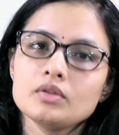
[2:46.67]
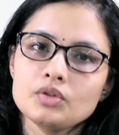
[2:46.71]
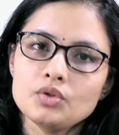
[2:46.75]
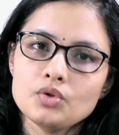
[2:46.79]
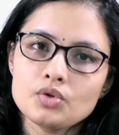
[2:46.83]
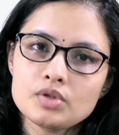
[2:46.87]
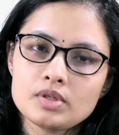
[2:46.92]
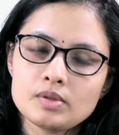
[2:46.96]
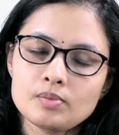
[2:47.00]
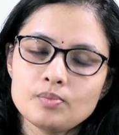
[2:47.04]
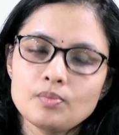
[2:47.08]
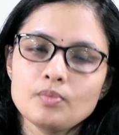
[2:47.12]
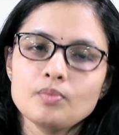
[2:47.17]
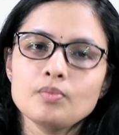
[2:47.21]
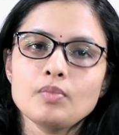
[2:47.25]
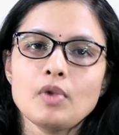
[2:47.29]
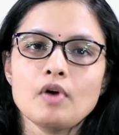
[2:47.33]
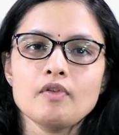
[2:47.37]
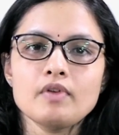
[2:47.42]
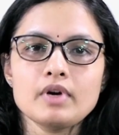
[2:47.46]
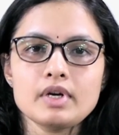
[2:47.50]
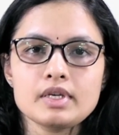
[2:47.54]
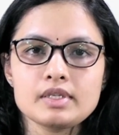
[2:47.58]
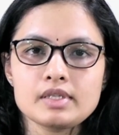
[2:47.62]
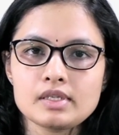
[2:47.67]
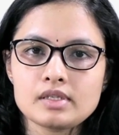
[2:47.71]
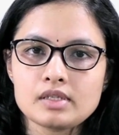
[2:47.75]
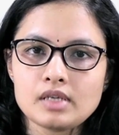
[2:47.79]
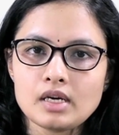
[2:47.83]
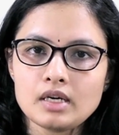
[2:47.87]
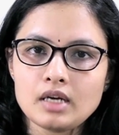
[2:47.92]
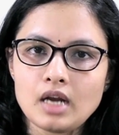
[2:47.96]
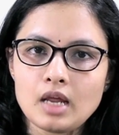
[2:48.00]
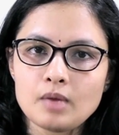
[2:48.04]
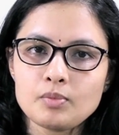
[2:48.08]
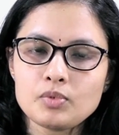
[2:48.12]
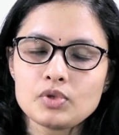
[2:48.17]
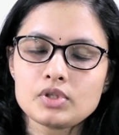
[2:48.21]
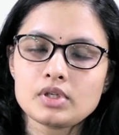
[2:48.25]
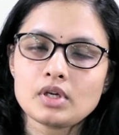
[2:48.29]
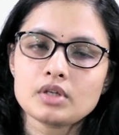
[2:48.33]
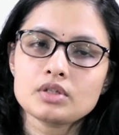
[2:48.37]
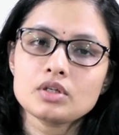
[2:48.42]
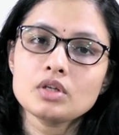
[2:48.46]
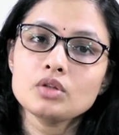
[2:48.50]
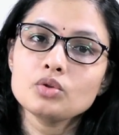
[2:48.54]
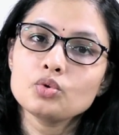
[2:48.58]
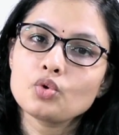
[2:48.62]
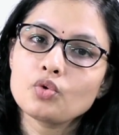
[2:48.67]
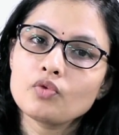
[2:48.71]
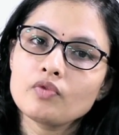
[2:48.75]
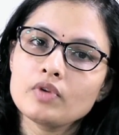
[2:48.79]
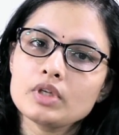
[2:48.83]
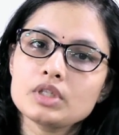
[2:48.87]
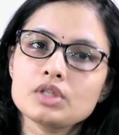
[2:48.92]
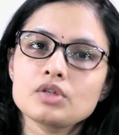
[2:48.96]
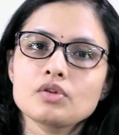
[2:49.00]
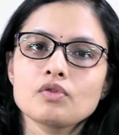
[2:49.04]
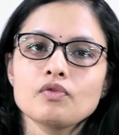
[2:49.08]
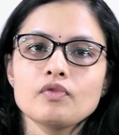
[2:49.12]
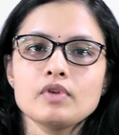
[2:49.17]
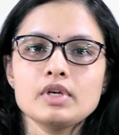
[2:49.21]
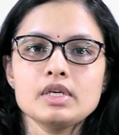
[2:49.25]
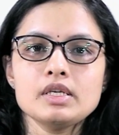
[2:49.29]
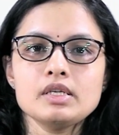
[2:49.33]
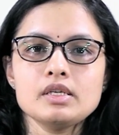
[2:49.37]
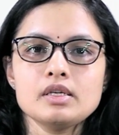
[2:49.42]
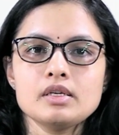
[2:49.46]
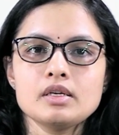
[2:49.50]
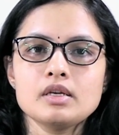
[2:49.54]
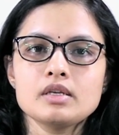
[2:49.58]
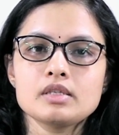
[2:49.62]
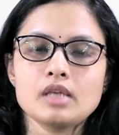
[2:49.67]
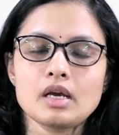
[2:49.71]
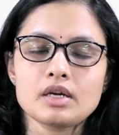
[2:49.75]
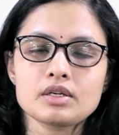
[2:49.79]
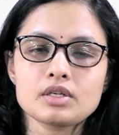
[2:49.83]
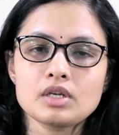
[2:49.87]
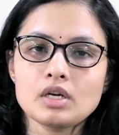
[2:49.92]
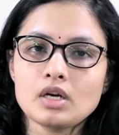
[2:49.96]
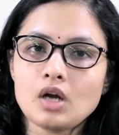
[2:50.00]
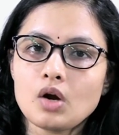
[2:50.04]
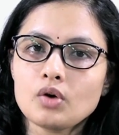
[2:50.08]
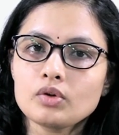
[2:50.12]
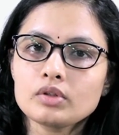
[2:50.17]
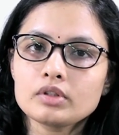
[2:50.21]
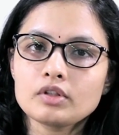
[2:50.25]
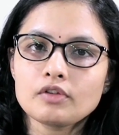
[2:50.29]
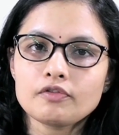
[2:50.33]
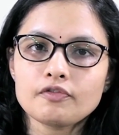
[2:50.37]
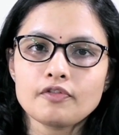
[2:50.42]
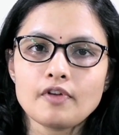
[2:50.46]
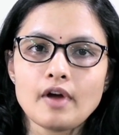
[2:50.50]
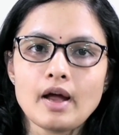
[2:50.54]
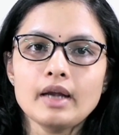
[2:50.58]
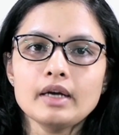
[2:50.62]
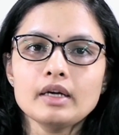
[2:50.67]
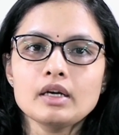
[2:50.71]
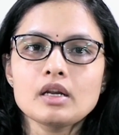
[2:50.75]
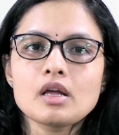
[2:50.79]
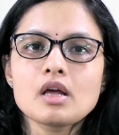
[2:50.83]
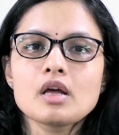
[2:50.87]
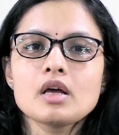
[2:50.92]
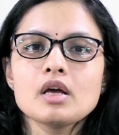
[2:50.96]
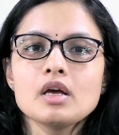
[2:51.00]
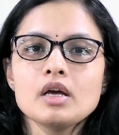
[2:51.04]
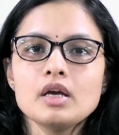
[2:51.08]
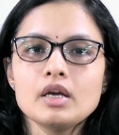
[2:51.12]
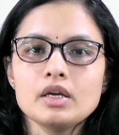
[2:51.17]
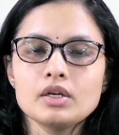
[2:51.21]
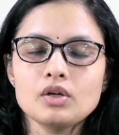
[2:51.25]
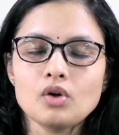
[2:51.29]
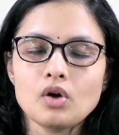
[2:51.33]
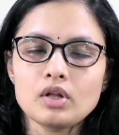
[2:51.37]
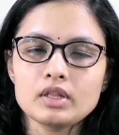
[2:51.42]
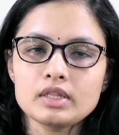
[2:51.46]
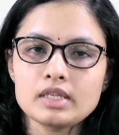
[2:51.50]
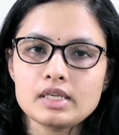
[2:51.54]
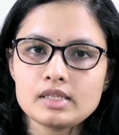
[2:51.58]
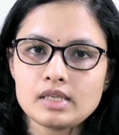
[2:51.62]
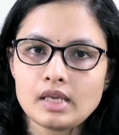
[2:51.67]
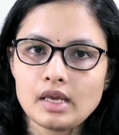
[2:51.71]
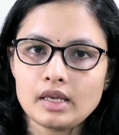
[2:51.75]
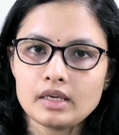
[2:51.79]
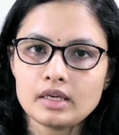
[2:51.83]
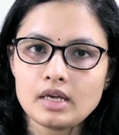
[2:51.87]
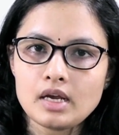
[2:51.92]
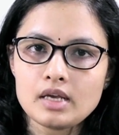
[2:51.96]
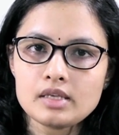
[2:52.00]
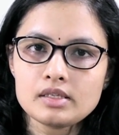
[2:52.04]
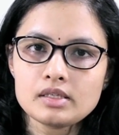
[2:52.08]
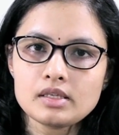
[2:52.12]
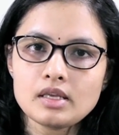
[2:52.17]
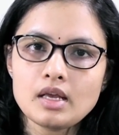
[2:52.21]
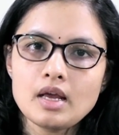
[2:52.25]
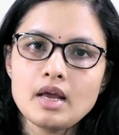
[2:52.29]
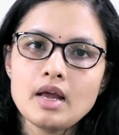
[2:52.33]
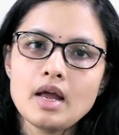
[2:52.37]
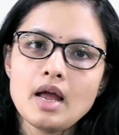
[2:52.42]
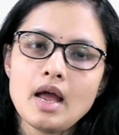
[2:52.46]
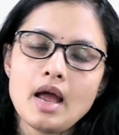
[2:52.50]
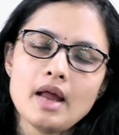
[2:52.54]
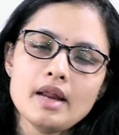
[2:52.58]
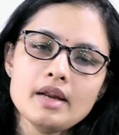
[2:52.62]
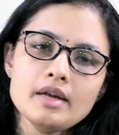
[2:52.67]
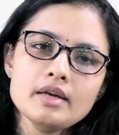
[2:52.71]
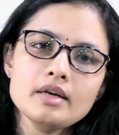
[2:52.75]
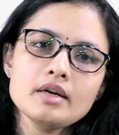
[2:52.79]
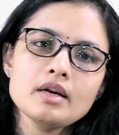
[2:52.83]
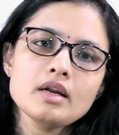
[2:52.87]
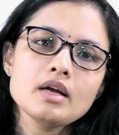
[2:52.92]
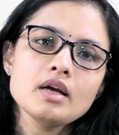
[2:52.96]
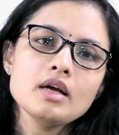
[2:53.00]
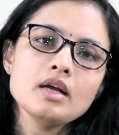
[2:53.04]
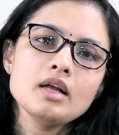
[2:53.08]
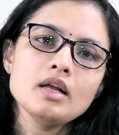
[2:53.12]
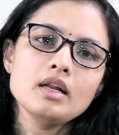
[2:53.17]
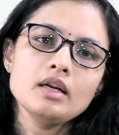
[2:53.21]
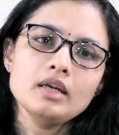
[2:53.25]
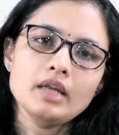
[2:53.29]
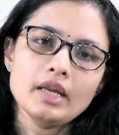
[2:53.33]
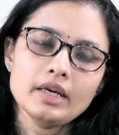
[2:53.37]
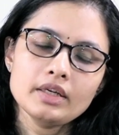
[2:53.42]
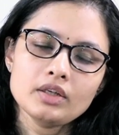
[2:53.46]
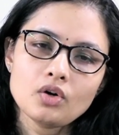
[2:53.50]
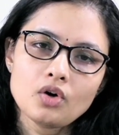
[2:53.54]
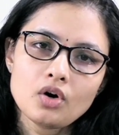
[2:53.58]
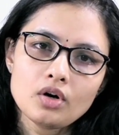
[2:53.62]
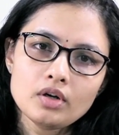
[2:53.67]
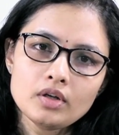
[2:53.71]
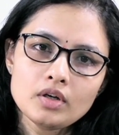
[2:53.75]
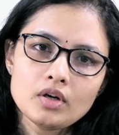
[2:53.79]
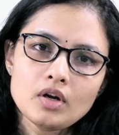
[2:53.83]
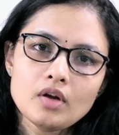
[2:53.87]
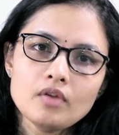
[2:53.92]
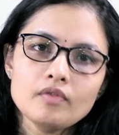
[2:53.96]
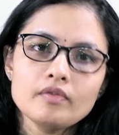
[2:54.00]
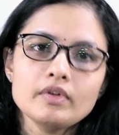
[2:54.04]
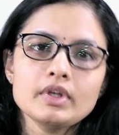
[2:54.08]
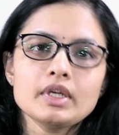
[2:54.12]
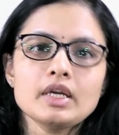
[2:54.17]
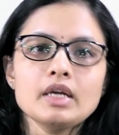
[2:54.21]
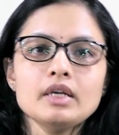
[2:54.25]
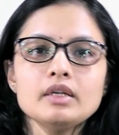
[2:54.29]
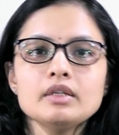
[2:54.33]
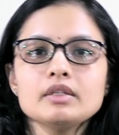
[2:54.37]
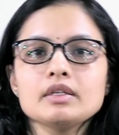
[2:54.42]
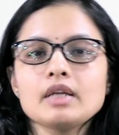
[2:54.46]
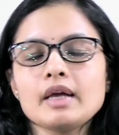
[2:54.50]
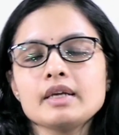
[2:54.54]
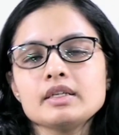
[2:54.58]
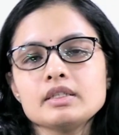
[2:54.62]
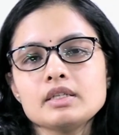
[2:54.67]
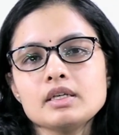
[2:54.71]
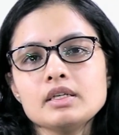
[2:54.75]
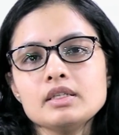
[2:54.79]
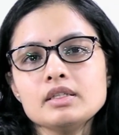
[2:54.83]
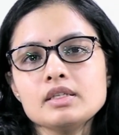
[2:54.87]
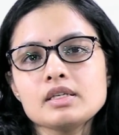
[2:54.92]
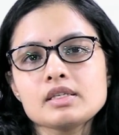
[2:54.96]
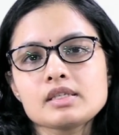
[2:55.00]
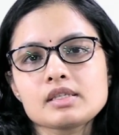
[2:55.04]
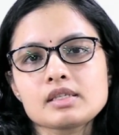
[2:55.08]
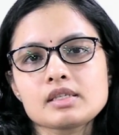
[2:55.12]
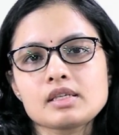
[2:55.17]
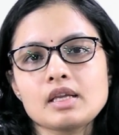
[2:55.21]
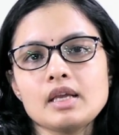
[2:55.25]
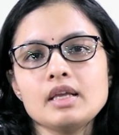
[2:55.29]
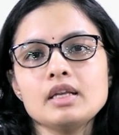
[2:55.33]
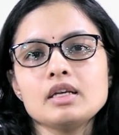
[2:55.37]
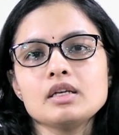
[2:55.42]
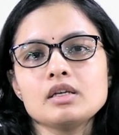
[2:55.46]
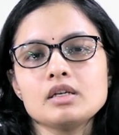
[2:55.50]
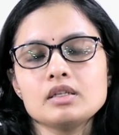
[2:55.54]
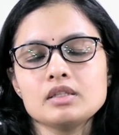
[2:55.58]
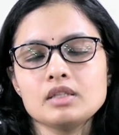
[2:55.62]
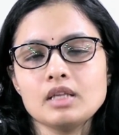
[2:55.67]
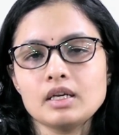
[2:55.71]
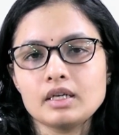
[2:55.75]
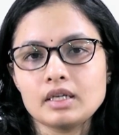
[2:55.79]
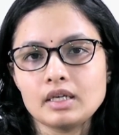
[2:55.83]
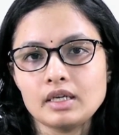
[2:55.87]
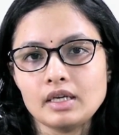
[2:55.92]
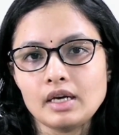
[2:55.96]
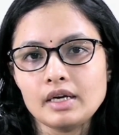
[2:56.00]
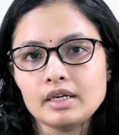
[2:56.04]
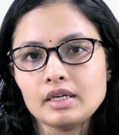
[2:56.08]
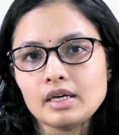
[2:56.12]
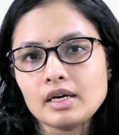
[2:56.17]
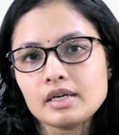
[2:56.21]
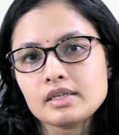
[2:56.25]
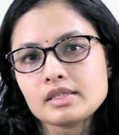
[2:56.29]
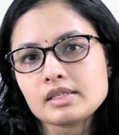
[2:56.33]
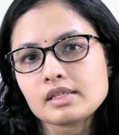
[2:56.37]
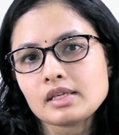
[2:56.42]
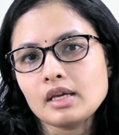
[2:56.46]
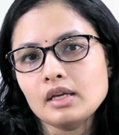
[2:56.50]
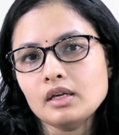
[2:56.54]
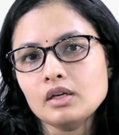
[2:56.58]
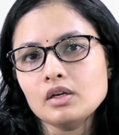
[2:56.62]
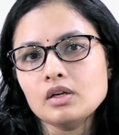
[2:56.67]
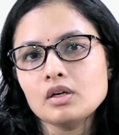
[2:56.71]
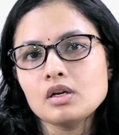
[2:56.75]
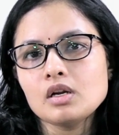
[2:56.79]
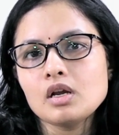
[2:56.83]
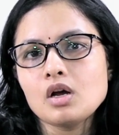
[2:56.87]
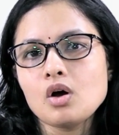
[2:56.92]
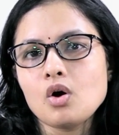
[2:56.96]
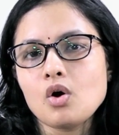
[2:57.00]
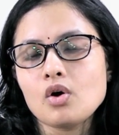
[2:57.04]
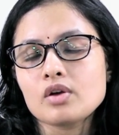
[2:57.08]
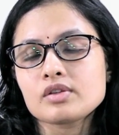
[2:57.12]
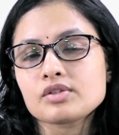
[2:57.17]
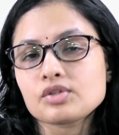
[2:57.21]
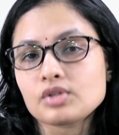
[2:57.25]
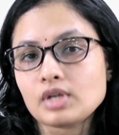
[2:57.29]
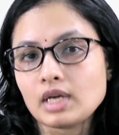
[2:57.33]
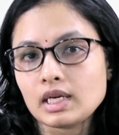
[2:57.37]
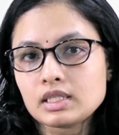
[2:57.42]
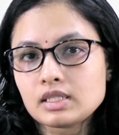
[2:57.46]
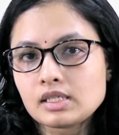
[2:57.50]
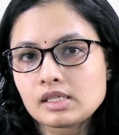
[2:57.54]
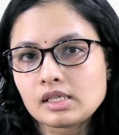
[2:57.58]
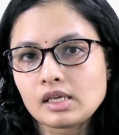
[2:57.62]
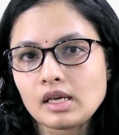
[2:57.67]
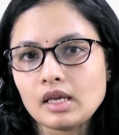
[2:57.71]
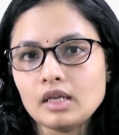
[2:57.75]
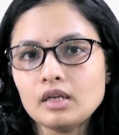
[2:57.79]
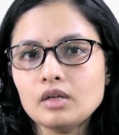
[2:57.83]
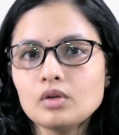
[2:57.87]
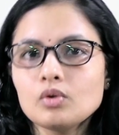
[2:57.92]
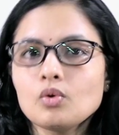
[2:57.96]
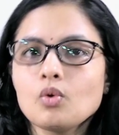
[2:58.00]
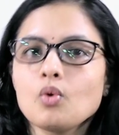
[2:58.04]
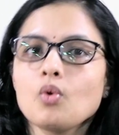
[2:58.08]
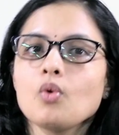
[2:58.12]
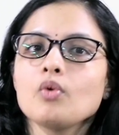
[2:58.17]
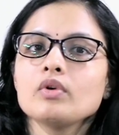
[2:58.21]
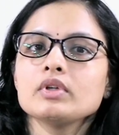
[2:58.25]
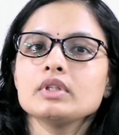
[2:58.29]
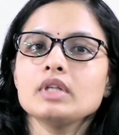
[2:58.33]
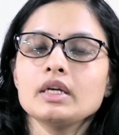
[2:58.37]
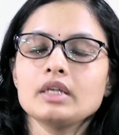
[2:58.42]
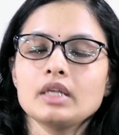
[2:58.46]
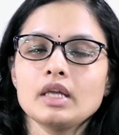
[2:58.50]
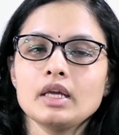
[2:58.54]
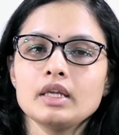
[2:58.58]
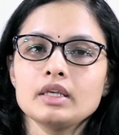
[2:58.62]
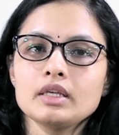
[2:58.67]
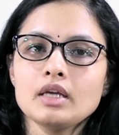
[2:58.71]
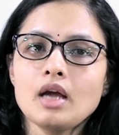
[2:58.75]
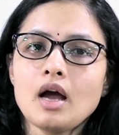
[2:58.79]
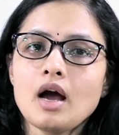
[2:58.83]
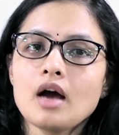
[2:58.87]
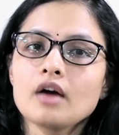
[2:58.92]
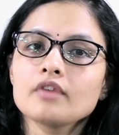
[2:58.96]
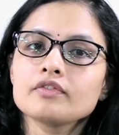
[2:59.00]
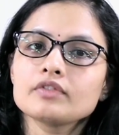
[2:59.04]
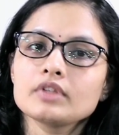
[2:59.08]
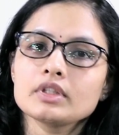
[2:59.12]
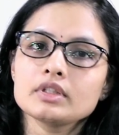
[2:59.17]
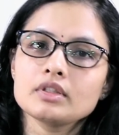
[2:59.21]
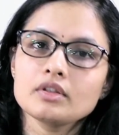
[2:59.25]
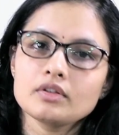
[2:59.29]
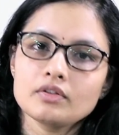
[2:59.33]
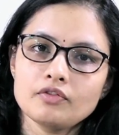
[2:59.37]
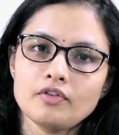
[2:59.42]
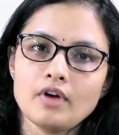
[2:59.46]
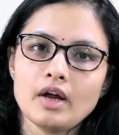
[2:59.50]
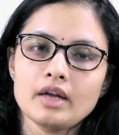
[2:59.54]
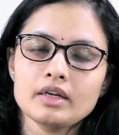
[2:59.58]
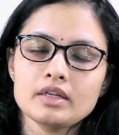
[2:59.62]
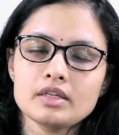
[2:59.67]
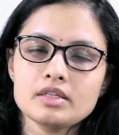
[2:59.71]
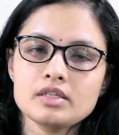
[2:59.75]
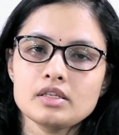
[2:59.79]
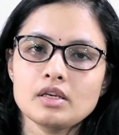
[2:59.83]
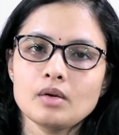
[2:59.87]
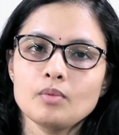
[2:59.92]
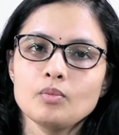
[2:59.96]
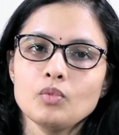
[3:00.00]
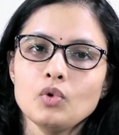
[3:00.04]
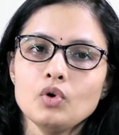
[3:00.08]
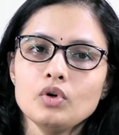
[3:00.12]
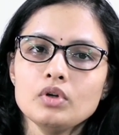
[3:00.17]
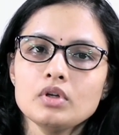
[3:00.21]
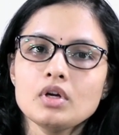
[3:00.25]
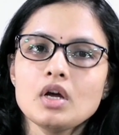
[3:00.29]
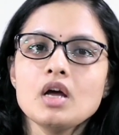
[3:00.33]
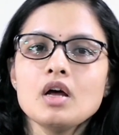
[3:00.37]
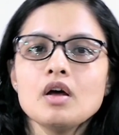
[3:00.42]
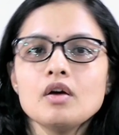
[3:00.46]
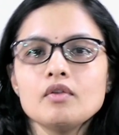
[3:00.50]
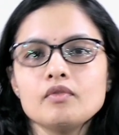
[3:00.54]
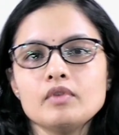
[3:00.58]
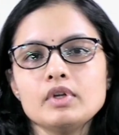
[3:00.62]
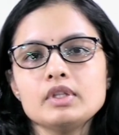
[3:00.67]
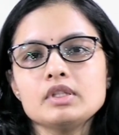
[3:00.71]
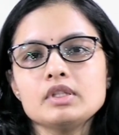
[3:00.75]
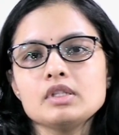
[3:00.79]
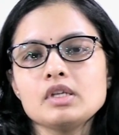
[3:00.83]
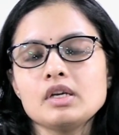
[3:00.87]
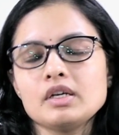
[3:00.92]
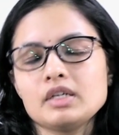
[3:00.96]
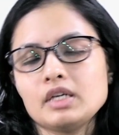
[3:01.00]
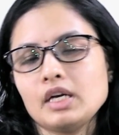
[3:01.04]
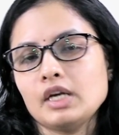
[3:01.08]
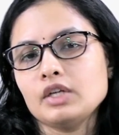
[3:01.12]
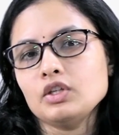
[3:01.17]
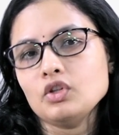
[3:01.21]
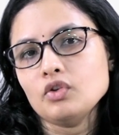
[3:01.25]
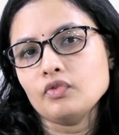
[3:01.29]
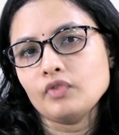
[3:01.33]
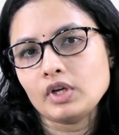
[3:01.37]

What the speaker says: use power assisted liposuction through which we suction out the fat in all these areas and later on, we can tighten the skin, the redundant skin or stretched skin over that area after the fat is removed with radio